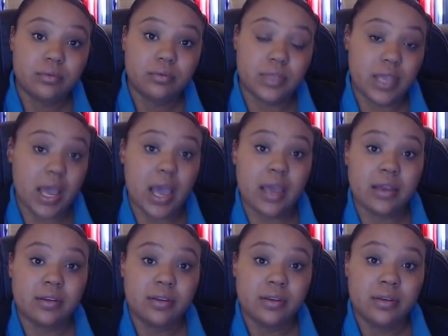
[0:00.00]
Okay?
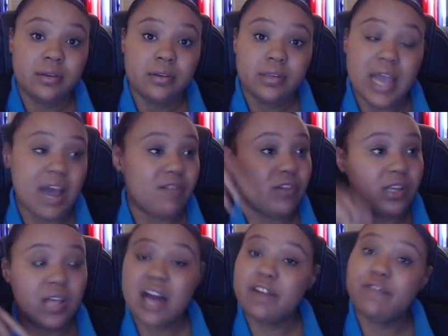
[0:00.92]
Have a
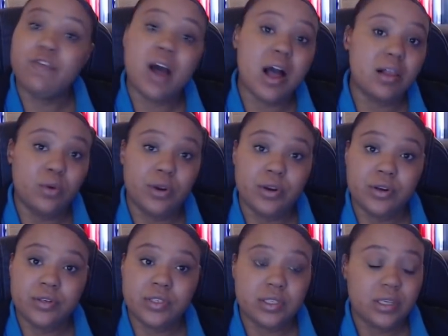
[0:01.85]
lot of
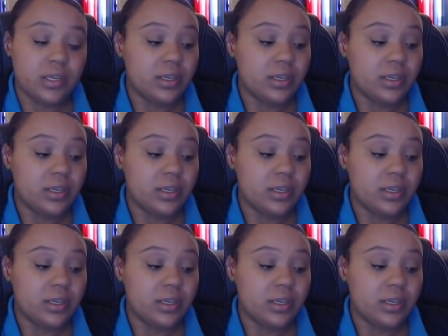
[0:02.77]
followers,